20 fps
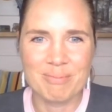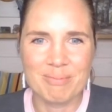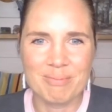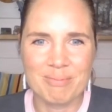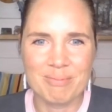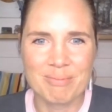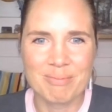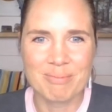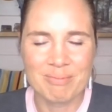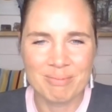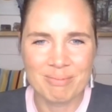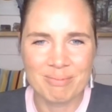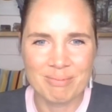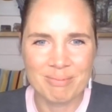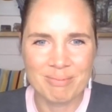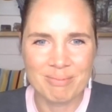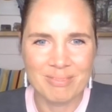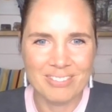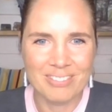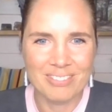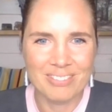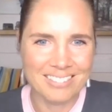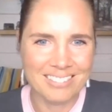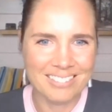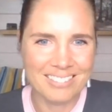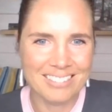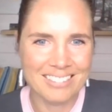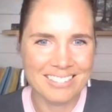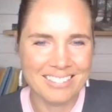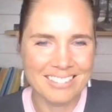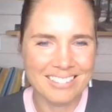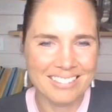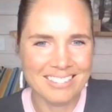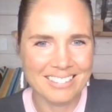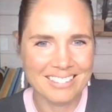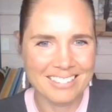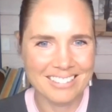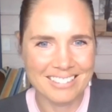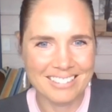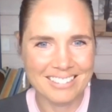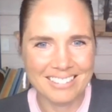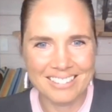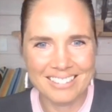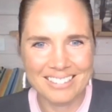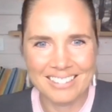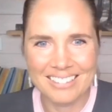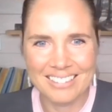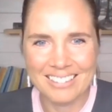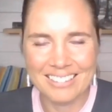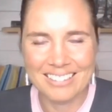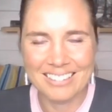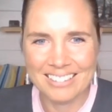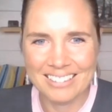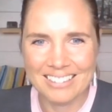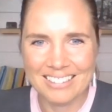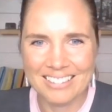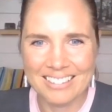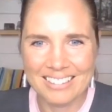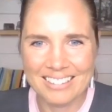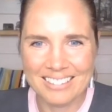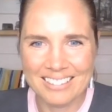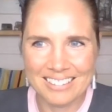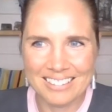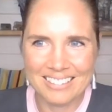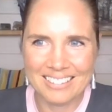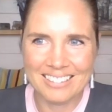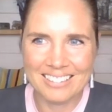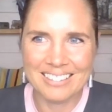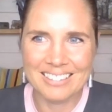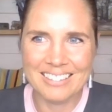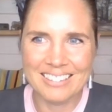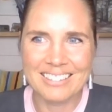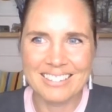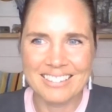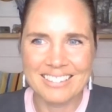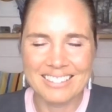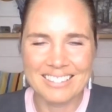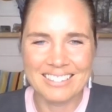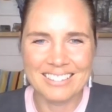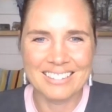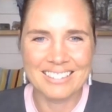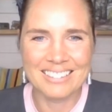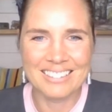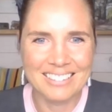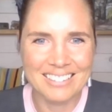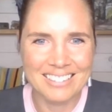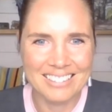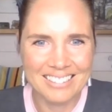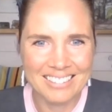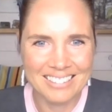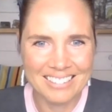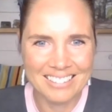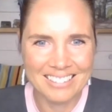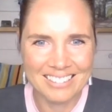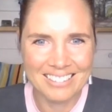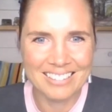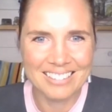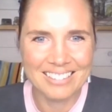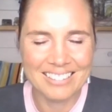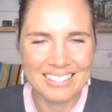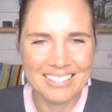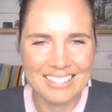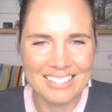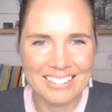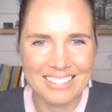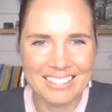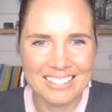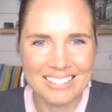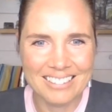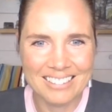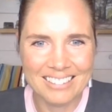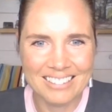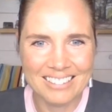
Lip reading: (silent)